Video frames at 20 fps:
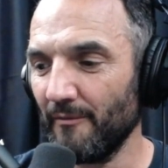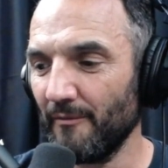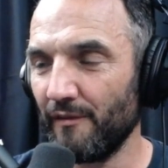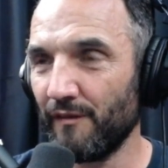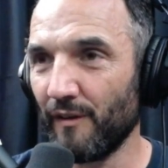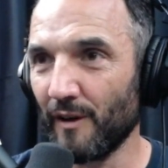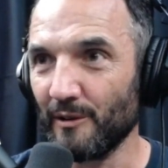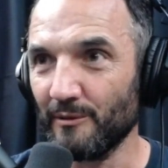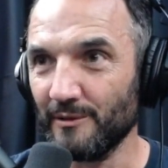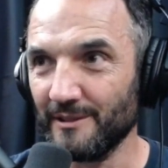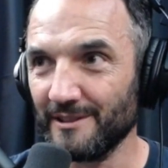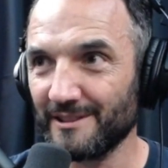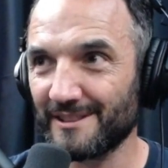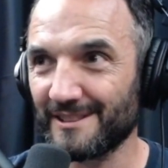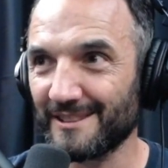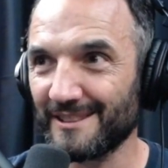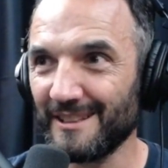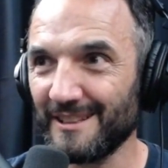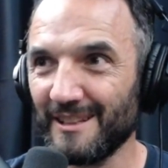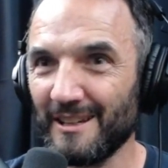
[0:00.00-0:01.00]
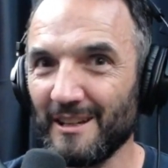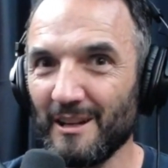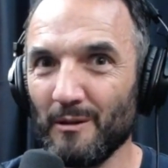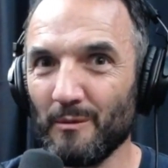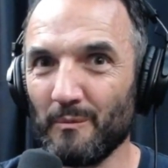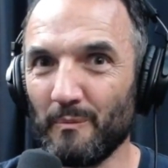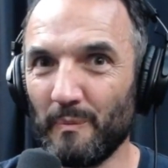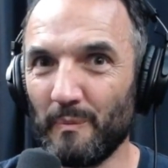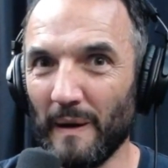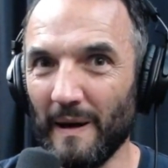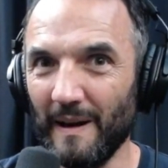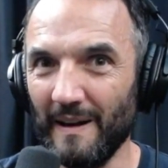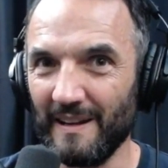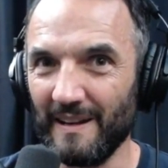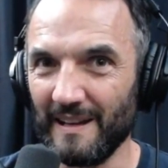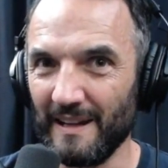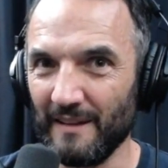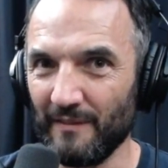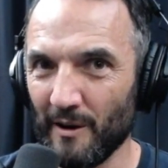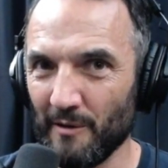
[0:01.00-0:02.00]
followers, but
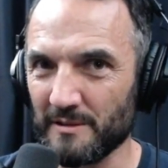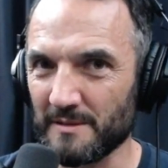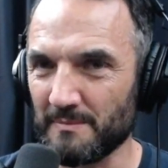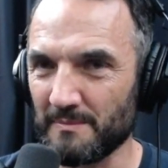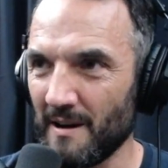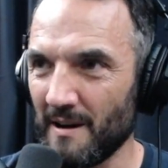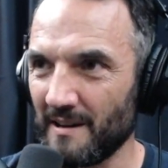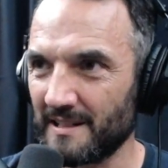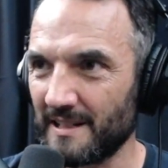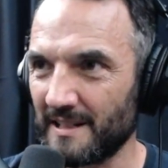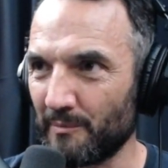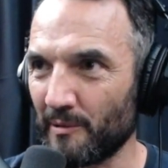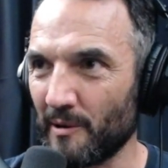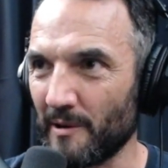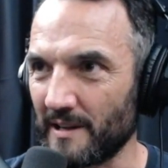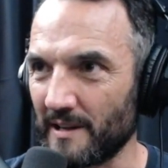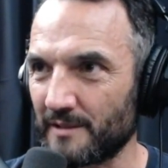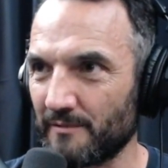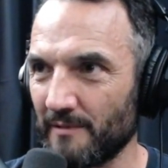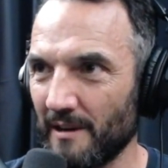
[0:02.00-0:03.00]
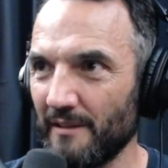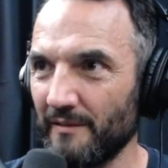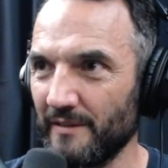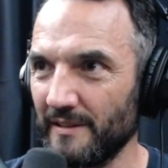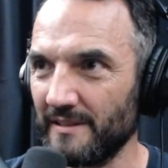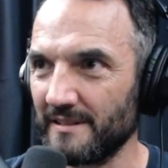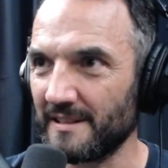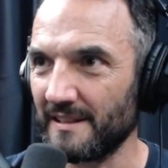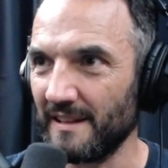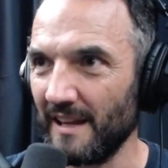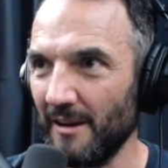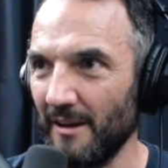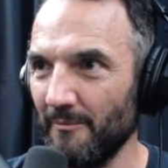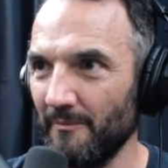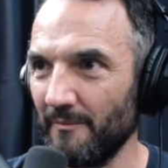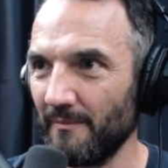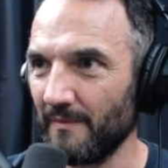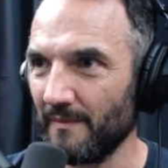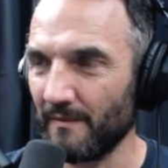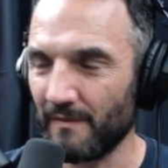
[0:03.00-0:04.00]
if I was marketing products relevant to
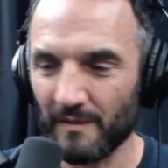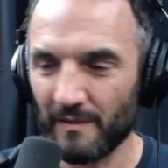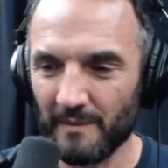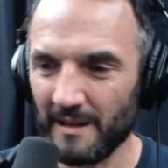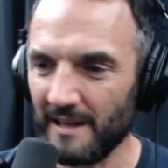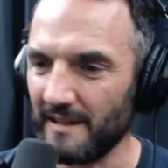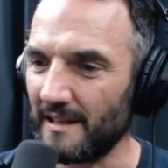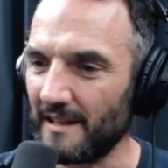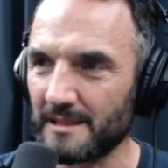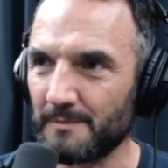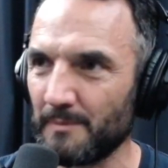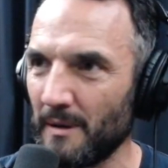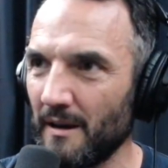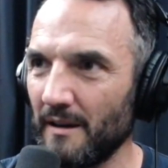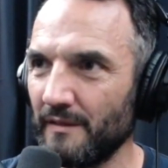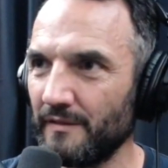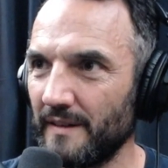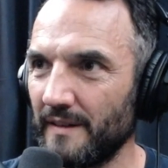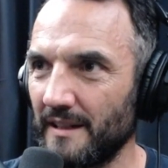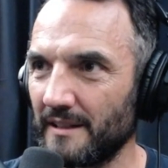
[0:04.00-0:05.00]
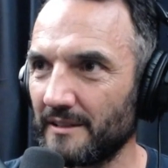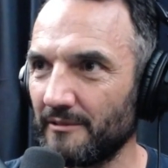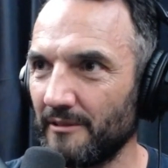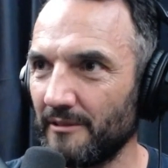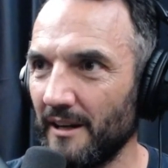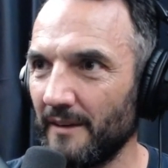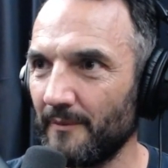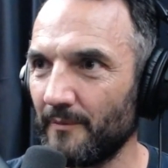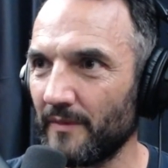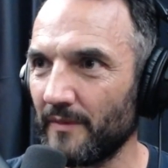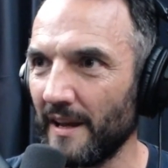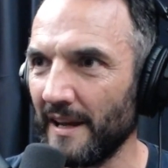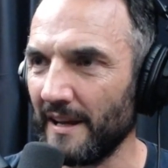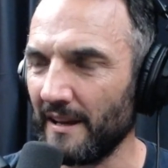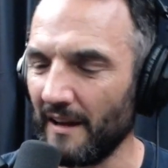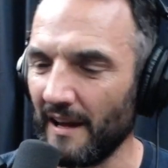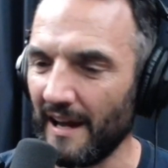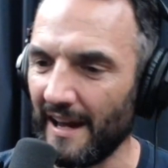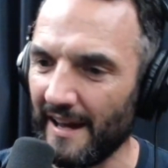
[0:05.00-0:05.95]
them, for me, that's perfect, right? And